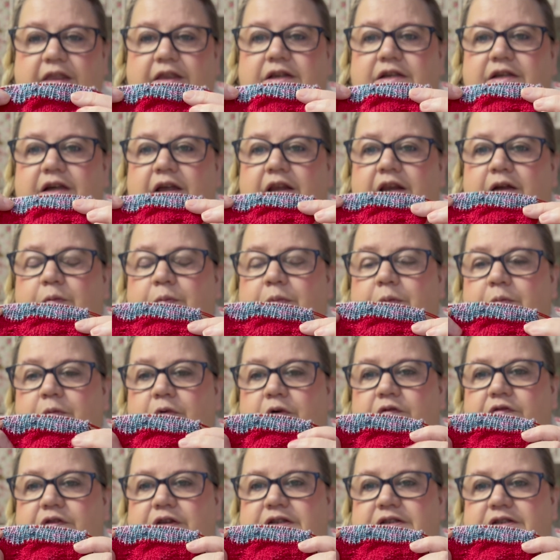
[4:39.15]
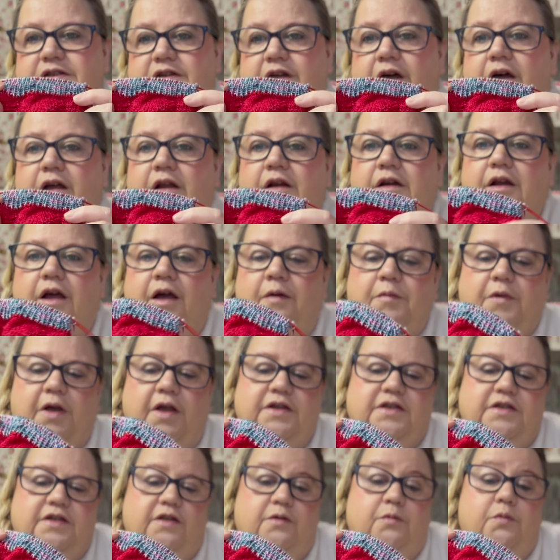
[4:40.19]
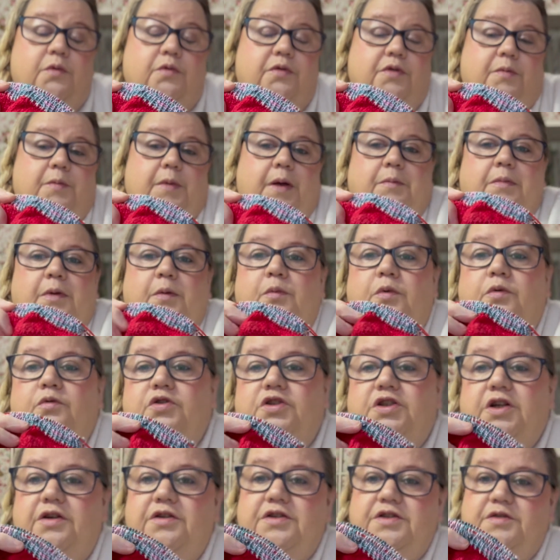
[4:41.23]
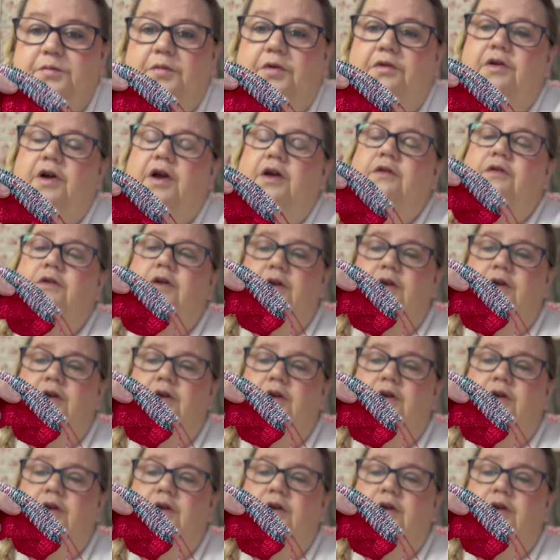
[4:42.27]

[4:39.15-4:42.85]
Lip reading: a little bit more of this done. I'm going to the Waltham Abbey Wool Show tomorrow,